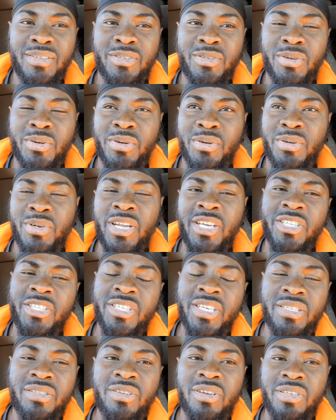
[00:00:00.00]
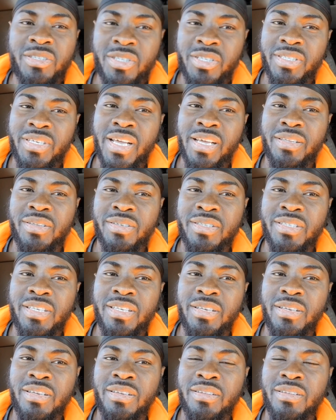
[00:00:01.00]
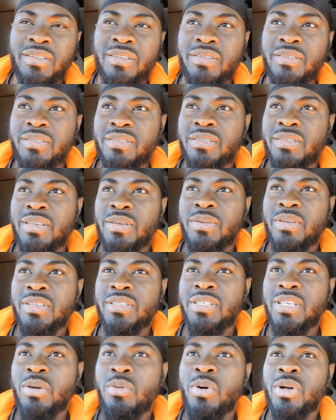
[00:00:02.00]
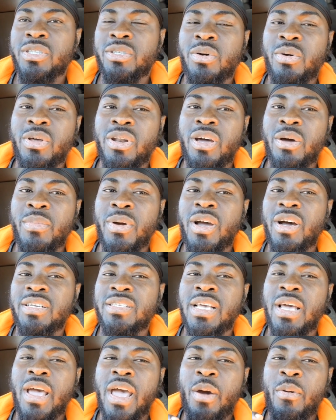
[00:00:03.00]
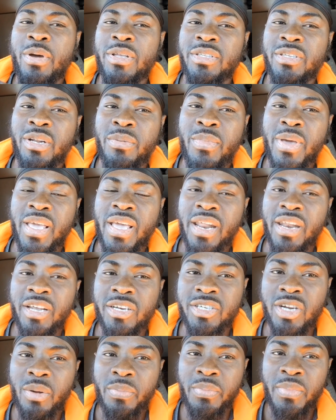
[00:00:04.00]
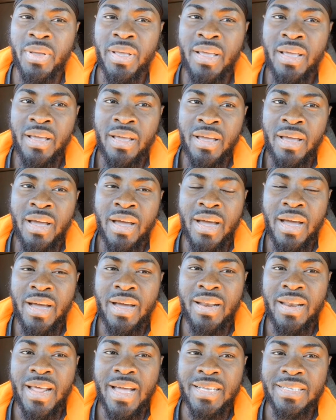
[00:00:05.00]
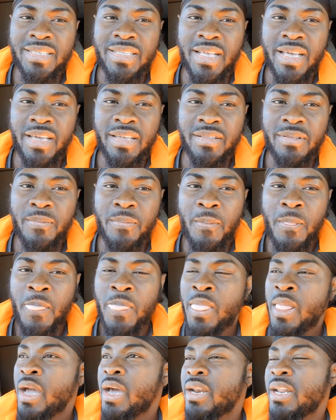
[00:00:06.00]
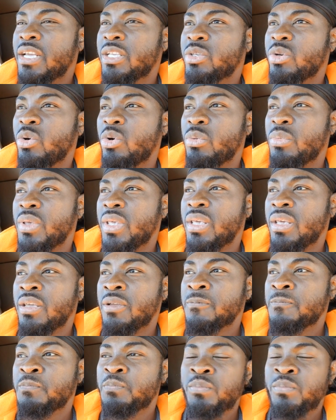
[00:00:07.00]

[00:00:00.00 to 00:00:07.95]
to just just to check to see see, see what's going on because I, I went to the mechanic shop uh, last night and they told me